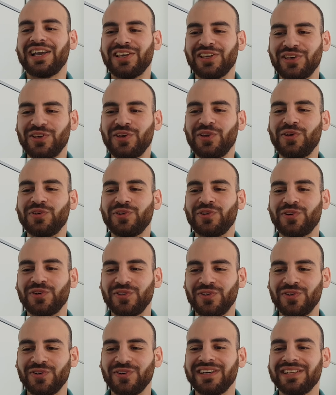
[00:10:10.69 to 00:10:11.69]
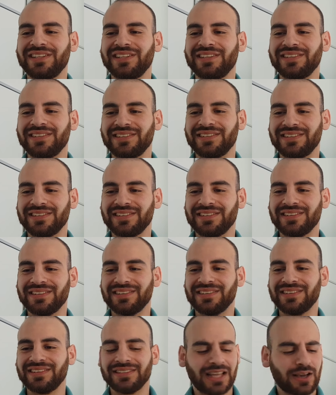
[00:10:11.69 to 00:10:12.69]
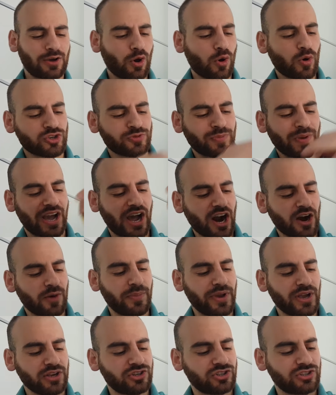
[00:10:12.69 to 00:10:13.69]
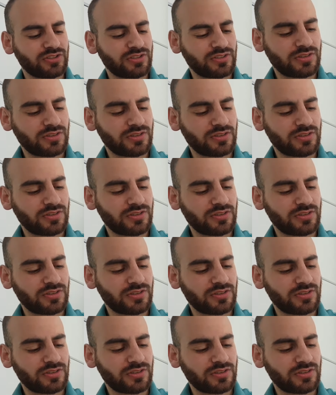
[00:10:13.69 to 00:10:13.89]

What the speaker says: knew you could do it. Now go wash my car, bitch.